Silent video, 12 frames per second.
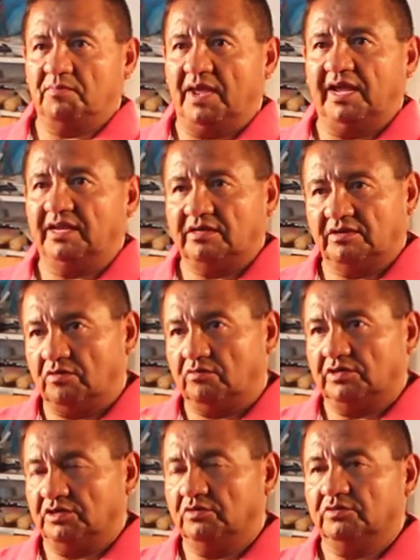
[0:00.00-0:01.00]
made, and
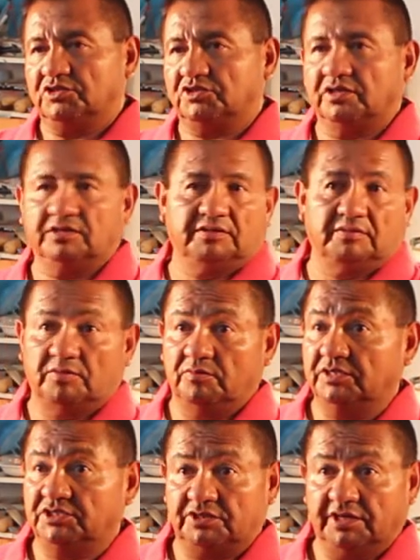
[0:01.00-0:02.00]
all they're doing is drilling or
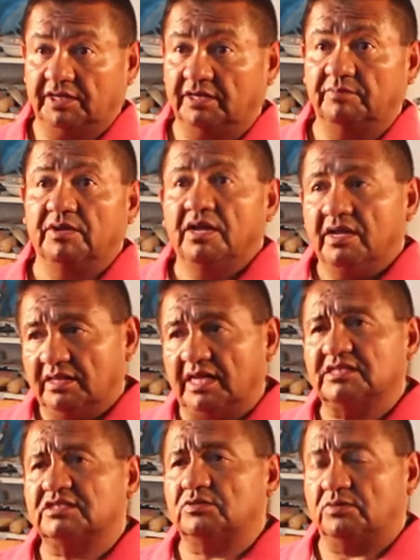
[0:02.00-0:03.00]
restringing them.
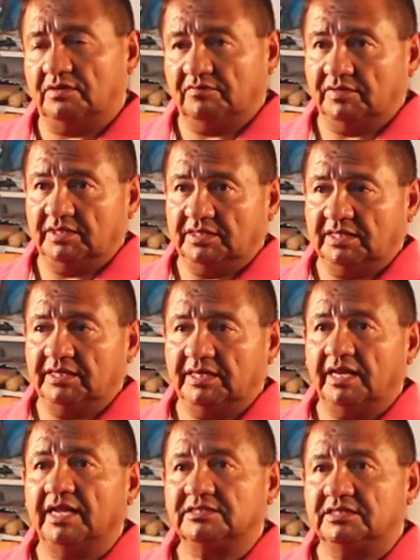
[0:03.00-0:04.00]
That's sort of, in, the, in
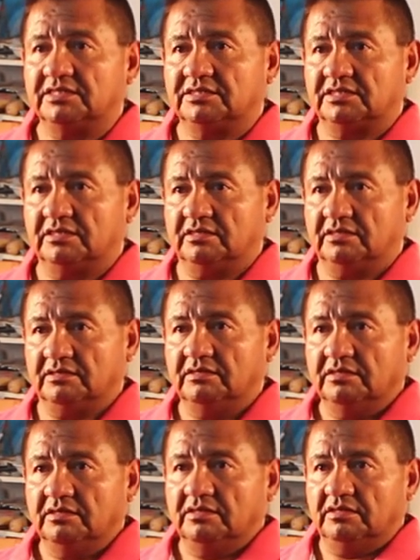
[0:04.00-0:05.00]
an essence, uh,
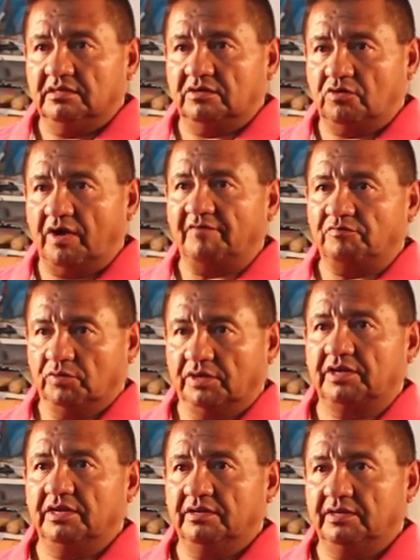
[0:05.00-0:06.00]
craft work. Craft
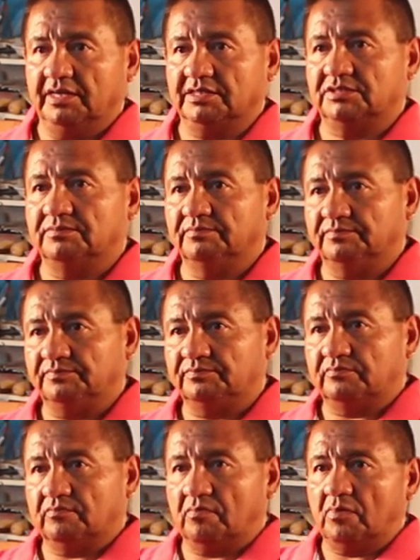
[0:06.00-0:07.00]
work, yes. And
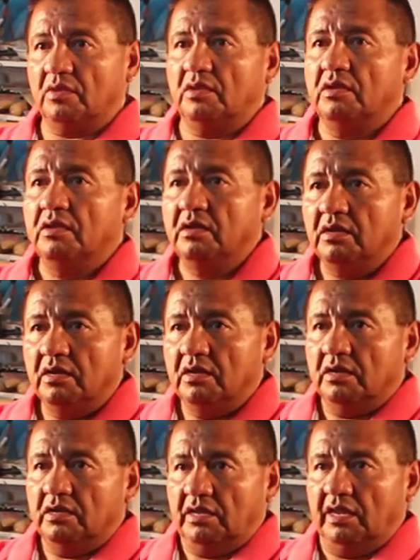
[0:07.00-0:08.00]
hand, handmade work is